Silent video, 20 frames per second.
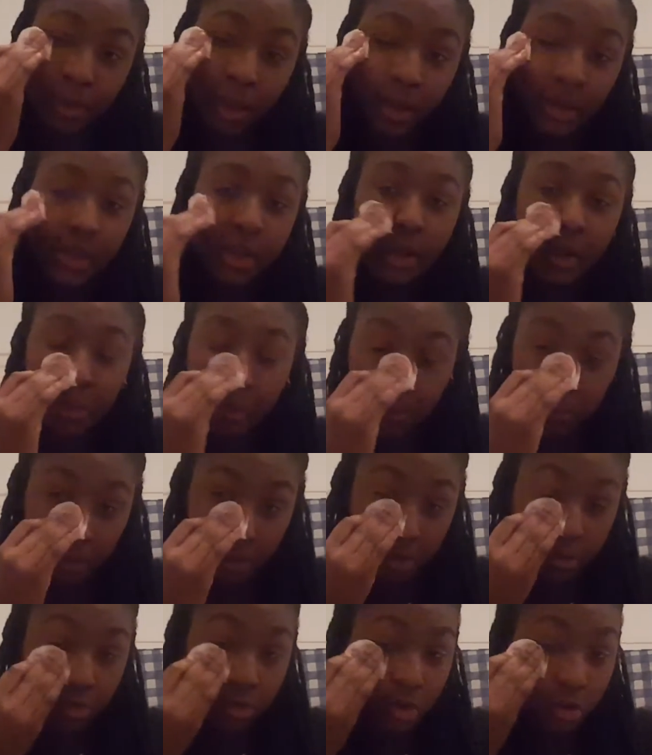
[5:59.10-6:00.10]
panicking
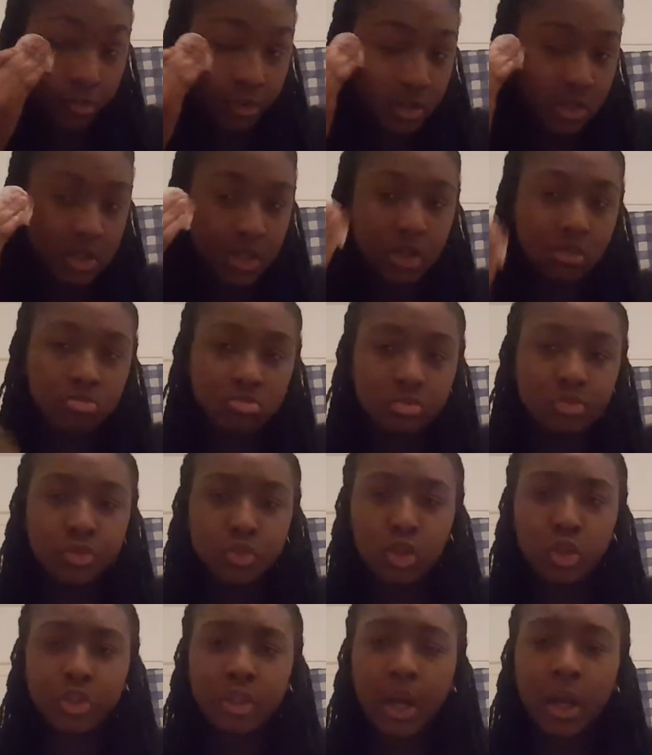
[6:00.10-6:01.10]
because obviously
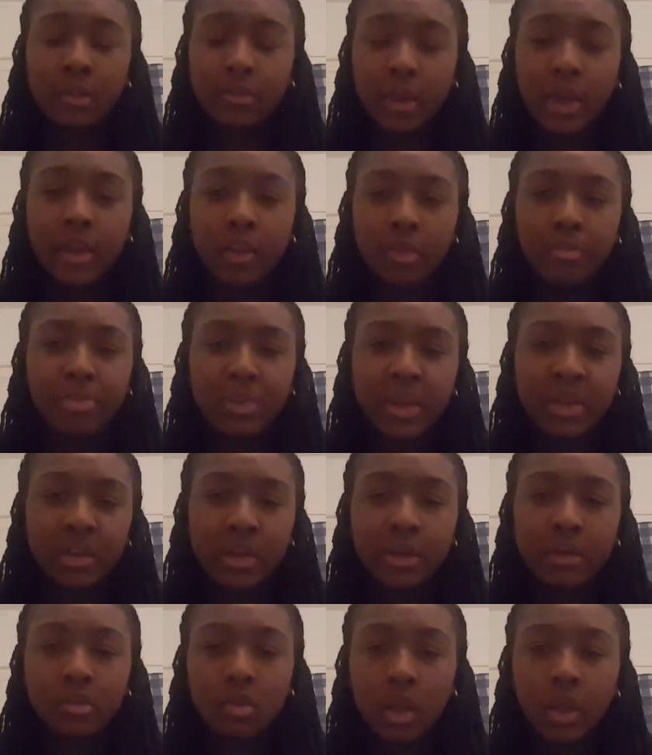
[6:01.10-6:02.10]
your child's head is
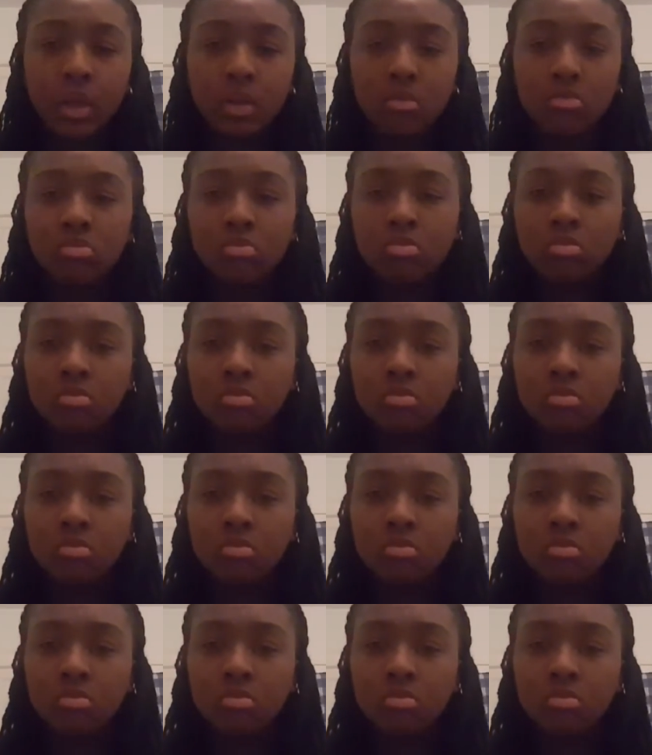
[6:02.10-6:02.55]
bleeding. Like,